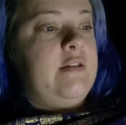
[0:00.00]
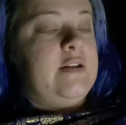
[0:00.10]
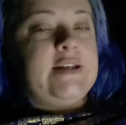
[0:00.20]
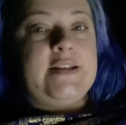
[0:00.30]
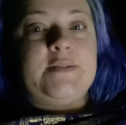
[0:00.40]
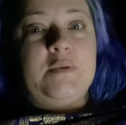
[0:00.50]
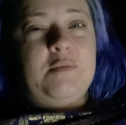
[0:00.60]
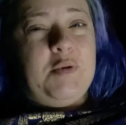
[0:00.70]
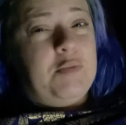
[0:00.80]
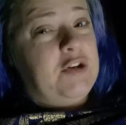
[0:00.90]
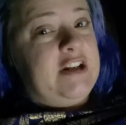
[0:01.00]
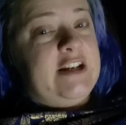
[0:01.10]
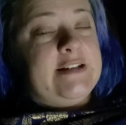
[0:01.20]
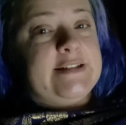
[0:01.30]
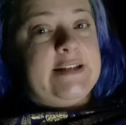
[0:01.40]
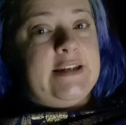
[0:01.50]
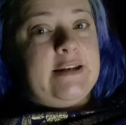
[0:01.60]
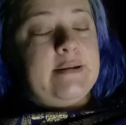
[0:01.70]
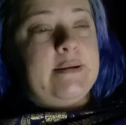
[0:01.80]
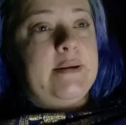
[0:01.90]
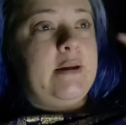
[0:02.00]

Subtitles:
the test would be pretty easy